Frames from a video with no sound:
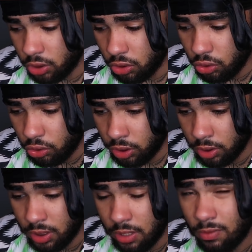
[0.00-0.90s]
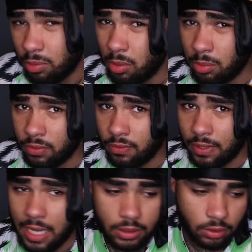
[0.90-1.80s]
and solution to every problem you've
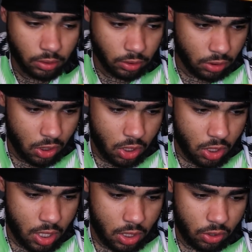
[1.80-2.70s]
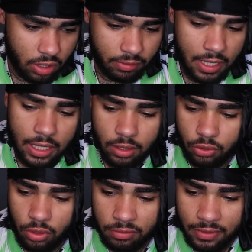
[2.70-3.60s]
ever had. You
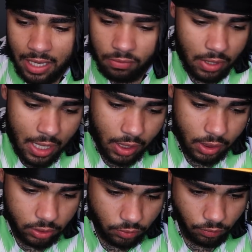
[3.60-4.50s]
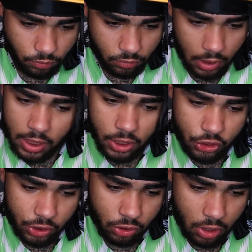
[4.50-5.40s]
ever have like an
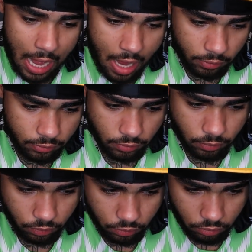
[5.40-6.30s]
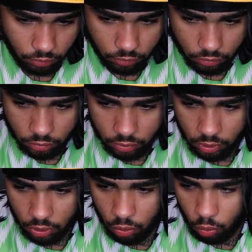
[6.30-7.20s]
issue in your life
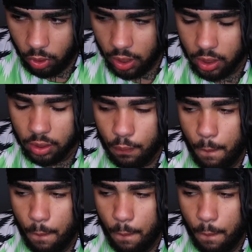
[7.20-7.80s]
where